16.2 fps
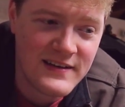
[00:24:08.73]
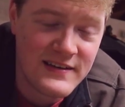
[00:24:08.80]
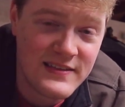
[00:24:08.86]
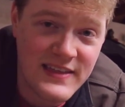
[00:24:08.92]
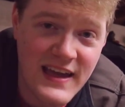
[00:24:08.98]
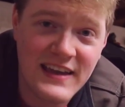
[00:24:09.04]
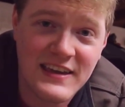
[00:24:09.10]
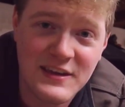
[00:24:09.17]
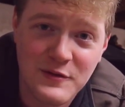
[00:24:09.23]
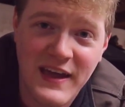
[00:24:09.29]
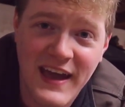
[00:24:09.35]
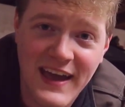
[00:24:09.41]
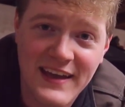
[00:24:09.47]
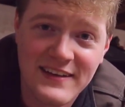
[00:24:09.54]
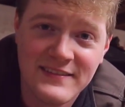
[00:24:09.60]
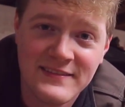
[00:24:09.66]
Thank you,
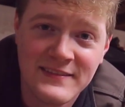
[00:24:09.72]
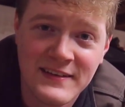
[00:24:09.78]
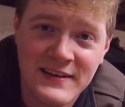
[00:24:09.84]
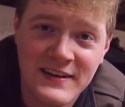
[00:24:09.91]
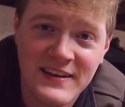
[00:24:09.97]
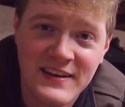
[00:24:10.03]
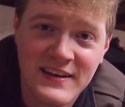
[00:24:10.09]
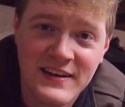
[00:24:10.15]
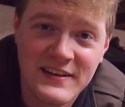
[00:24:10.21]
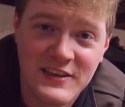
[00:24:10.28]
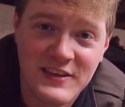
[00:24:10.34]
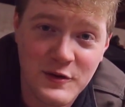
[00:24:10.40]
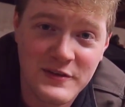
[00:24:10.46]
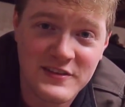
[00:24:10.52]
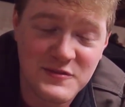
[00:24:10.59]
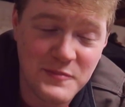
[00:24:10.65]
Ken.
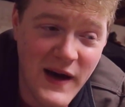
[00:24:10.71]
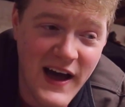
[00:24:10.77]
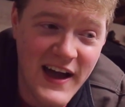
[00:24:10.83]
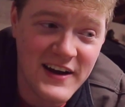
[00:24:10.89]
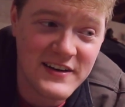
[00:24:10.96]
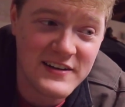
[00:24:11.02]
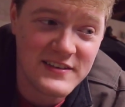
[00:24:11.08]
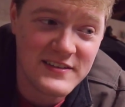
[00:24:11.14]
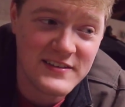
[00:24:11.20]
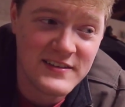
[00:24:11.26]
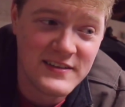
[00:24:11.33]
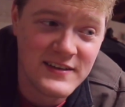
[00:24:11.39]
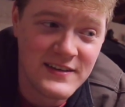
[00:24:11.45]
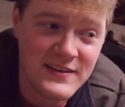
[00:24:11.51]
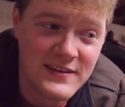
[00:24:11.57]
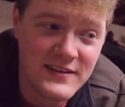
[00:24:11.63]
You inspired
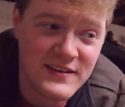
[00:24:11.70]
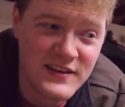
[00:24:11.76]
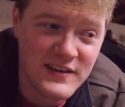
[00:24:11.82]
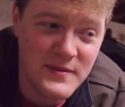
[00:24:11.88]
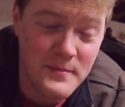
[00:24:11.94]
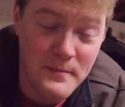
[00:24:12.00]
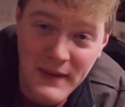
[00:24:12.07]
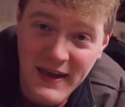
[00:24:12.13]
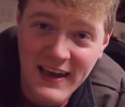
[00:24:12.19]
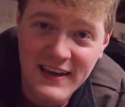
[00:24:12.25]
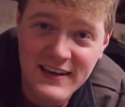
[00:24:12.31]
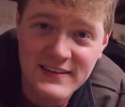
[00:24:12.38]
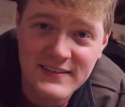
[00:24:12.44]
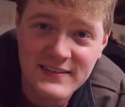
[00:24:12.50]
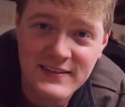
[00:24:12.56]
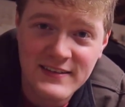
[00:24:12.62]

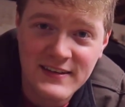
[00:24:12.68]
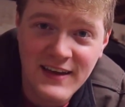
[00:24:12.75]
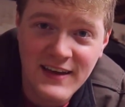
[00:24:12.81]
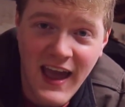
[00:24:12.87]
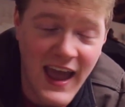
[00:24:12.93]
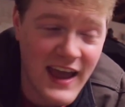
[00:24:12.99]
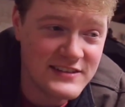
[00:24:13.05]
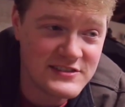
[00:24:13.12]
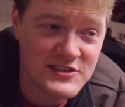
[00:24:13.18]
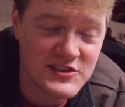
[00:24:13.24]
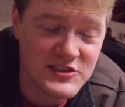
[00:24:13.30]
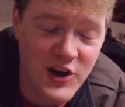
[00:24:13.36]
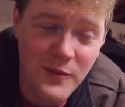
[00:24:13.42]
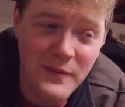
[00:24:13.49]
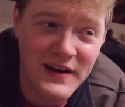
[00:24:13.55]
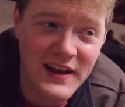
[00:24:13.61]
me and
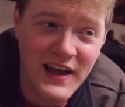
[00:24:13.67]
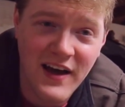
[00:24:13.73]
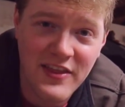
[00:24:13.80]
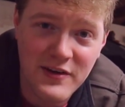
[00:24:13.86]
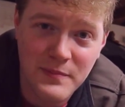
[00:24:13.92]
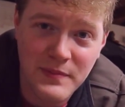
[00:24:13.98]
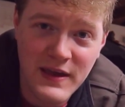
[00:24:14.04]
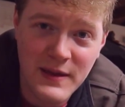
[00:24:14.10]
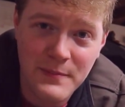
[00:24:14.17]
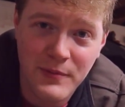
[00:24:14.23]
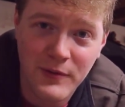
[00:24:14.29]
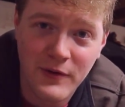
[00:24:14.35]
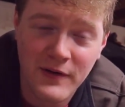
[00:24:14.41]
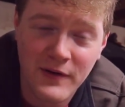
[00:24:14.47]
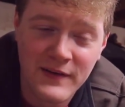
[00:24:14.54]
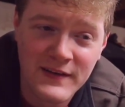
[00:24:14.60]
so many other
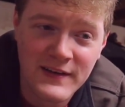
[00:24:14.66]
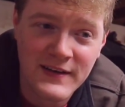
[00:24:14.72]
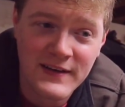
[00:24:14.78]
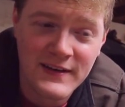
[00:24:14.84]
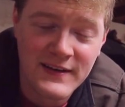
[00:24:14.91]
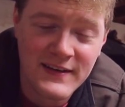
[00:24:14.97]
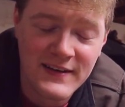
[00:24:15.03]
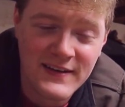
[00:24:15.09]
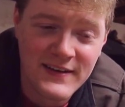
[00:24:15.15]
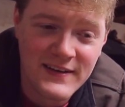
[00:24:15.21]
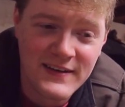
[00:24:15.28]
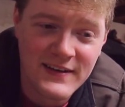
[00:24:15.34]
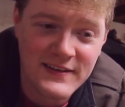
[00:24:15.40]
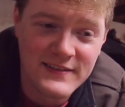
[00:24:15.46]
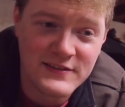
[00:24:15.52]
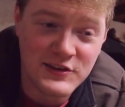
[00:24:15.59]
people
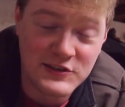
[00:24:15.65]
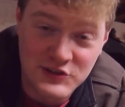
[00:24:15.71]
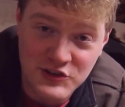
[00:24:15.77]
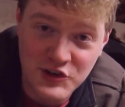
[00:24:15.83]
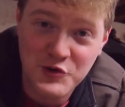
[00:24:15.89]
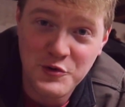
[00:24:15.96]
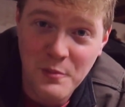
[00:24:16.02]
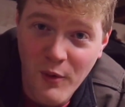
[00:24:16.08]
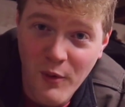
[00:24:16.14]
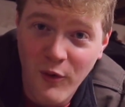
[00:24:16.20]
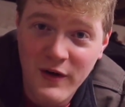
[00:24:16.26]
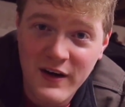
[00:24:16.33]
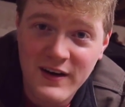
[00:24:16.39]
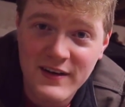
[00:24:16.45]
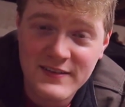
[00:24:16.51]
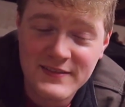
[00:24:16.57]
to do
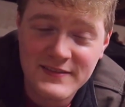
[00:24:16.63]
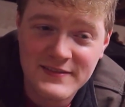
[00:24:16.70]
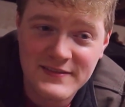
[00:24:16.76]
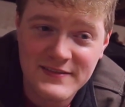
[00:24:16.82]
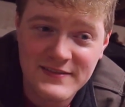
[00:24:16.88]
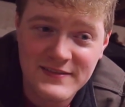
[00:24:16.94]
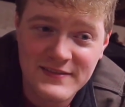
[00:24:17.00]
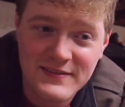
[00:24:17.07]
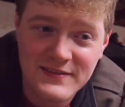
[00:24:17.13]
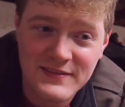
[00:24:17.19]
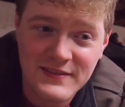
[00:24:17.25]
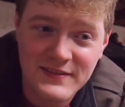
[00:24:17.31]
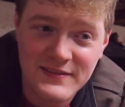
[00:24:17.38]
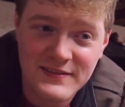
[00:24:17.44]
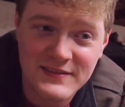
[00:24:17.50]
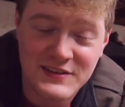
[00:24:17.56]
more,
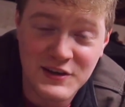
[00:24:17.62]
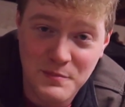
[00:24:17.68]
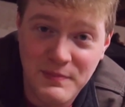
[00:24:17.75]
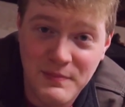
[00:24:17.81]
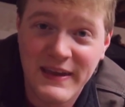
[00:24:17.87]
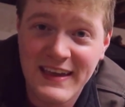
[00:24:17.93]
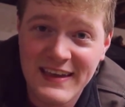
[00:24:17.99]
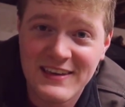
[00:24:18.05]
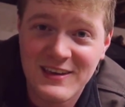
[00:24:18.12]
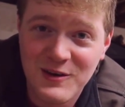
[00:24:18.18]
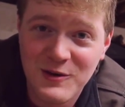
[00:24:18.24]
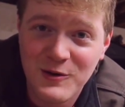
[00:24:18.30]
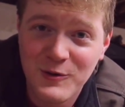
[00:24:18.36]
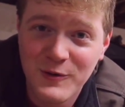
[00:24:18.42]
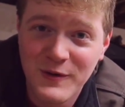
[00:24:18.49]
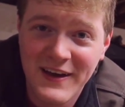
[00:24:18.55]
to be
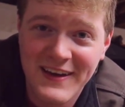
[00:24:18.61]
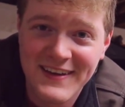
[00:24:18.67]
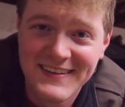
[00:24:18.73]
you.